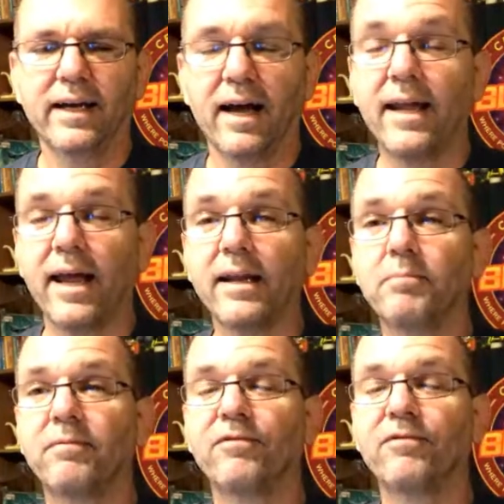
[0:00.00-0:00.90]
Yeah. And
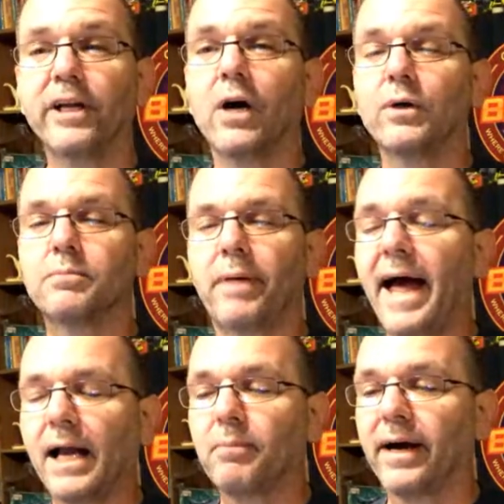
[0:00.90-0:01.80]
Vertigo is
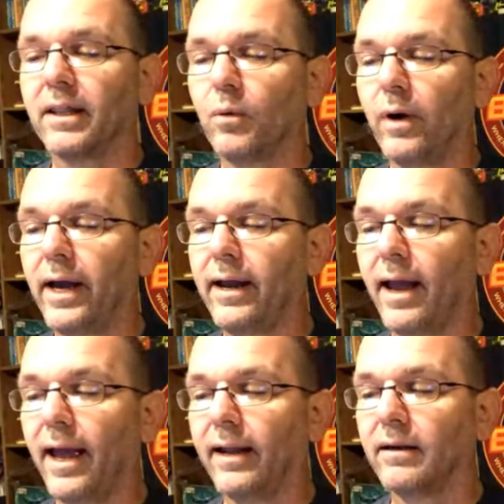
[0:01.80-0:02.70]
back, by the way,
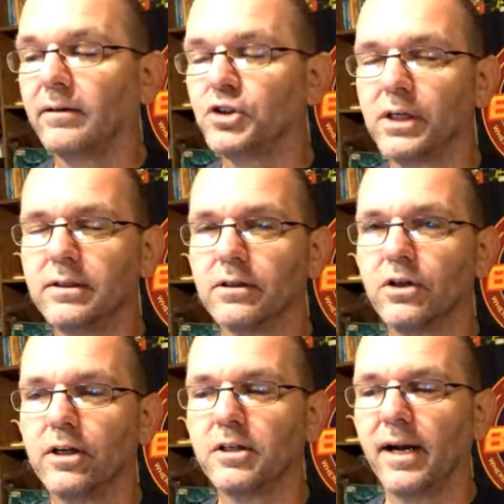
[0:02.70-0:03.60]
and just as
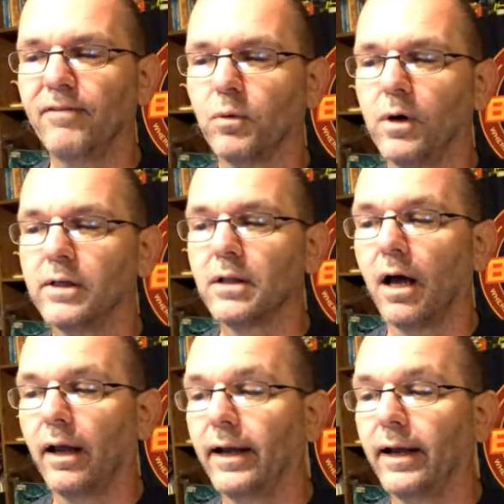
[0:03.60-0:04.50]
good as it ever was.
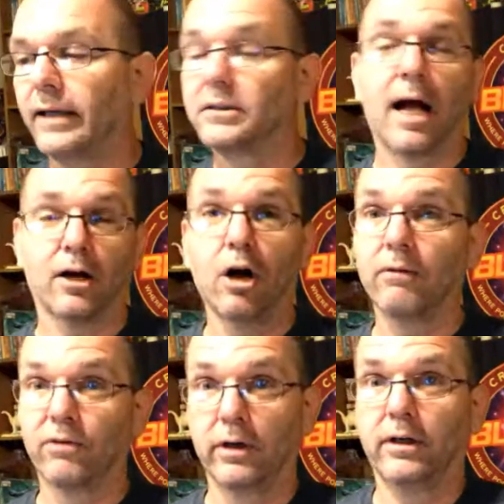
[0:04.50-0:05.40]
It's not
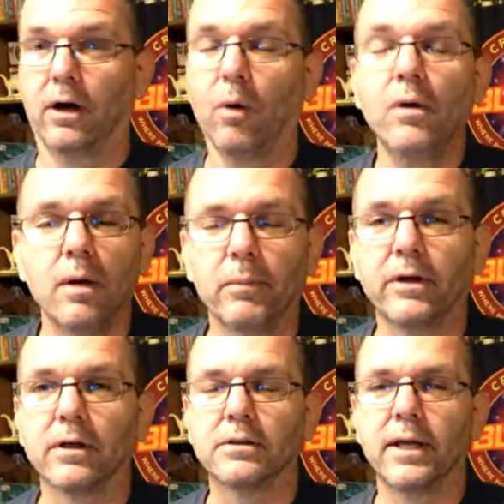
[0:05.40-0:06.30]
called Vertigo
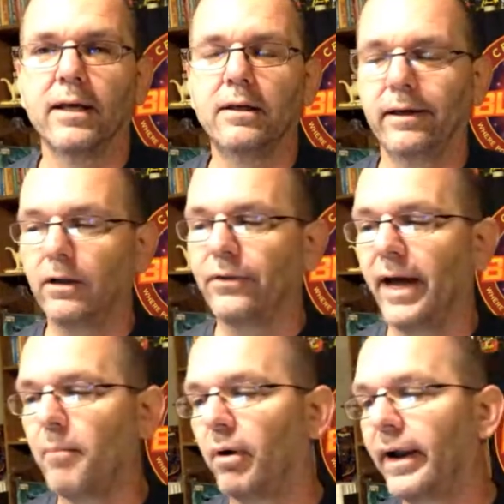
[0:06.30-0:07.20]
because they killed
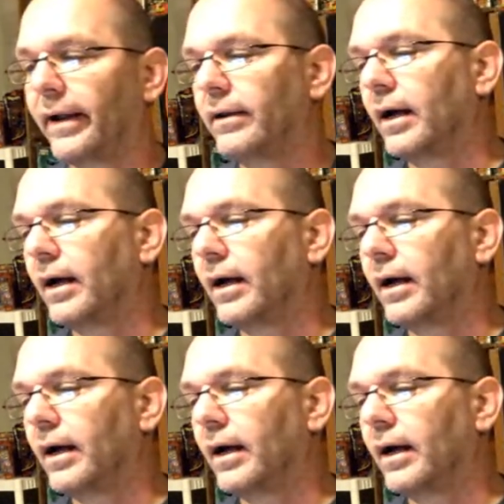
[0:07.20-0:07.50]
that brand.